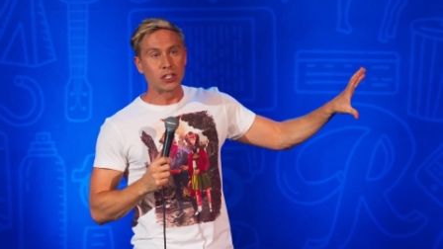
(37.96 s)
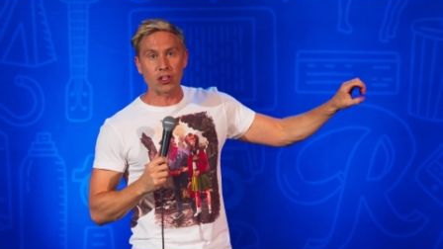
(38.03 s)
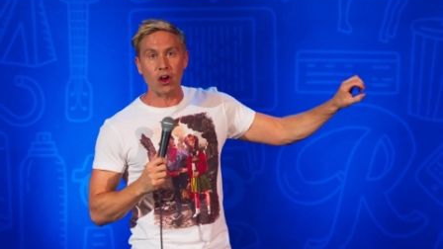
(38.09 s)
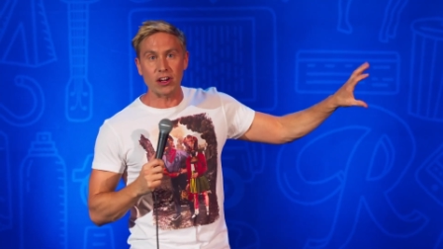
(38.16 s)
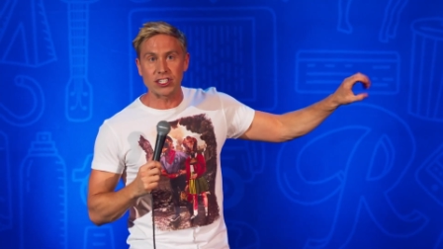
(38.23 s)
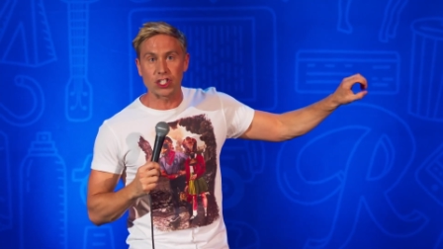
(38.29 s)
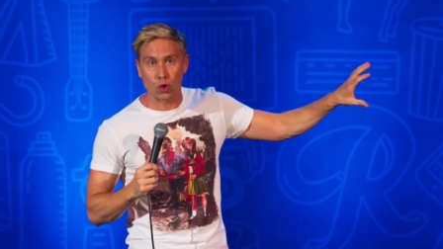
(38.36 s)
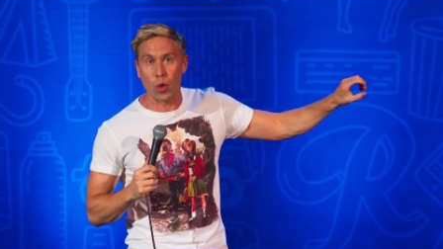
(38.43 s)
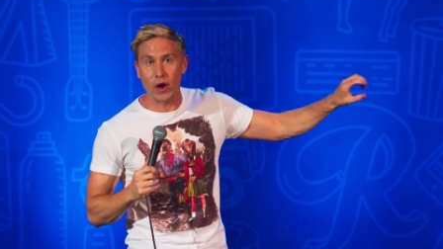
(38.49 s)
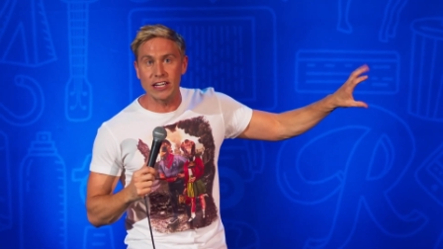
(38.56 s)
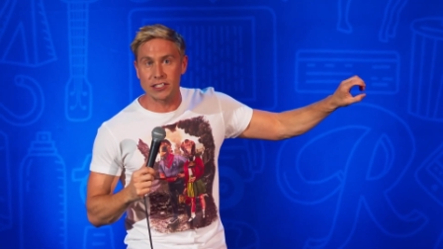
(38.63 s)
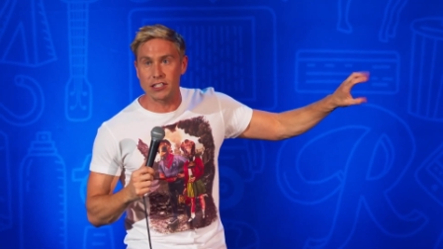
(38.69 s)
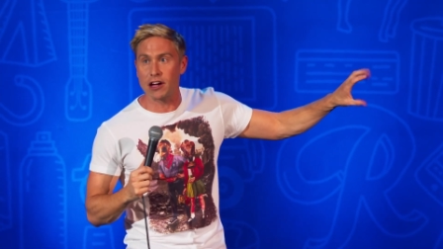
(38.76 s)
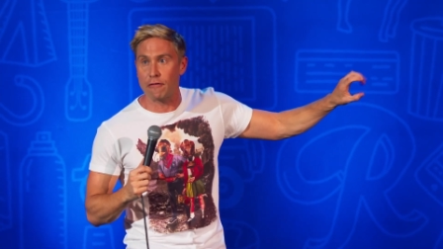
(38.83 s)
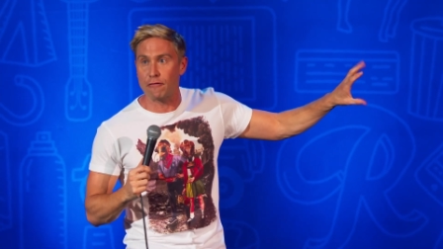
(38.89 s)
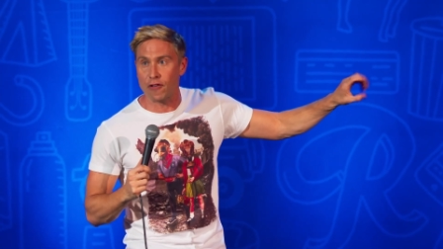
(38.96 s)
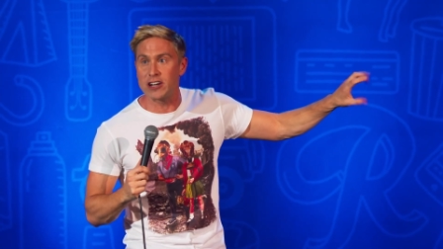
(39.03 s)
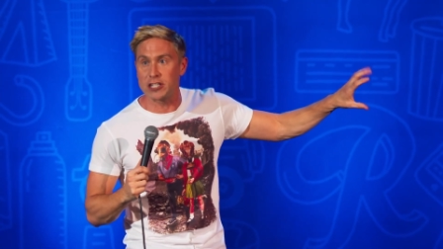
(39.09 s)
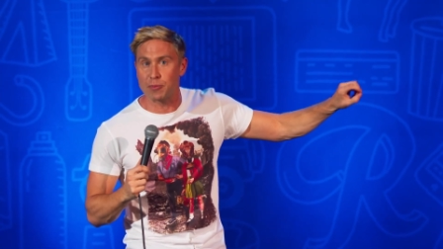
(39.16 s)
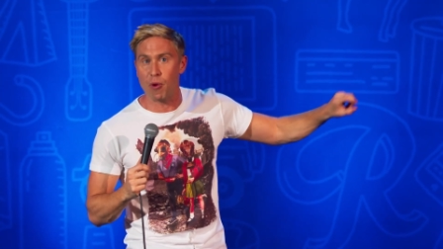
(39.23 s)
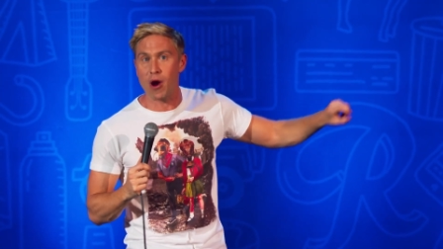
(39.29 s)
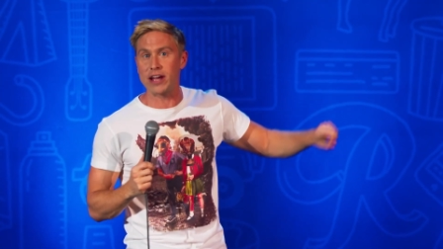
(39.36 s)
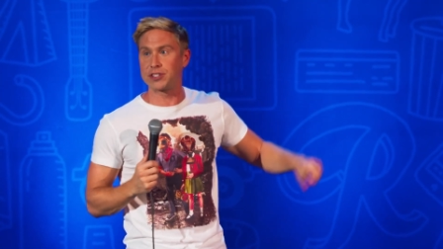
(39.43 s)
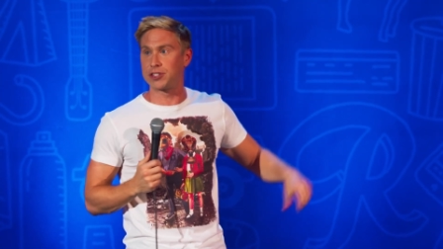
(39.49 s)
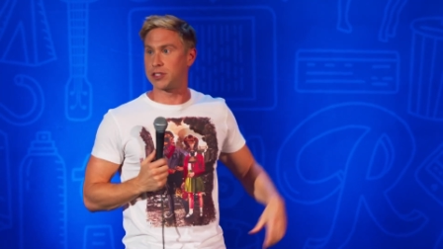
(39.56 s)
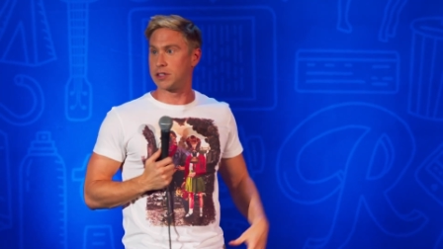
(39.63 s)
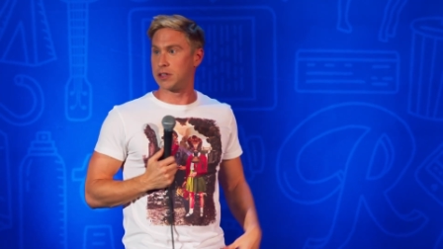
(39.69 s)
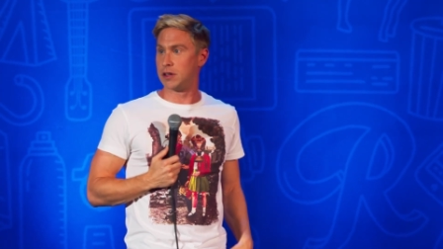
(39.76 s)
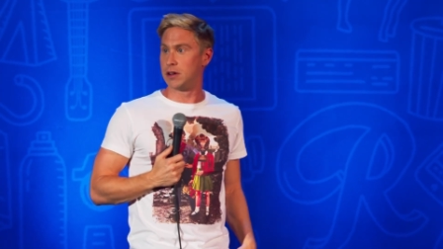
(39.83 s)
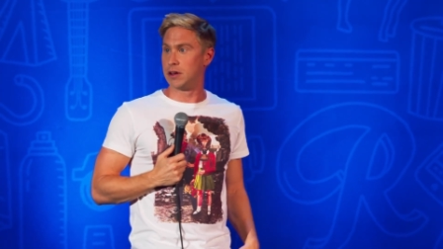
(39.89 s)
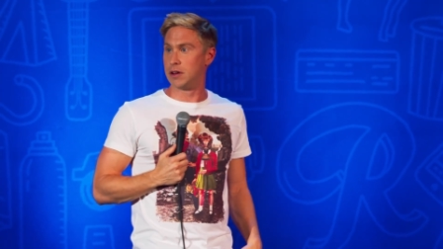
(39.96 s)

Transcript: started squeezing her friend's breasts.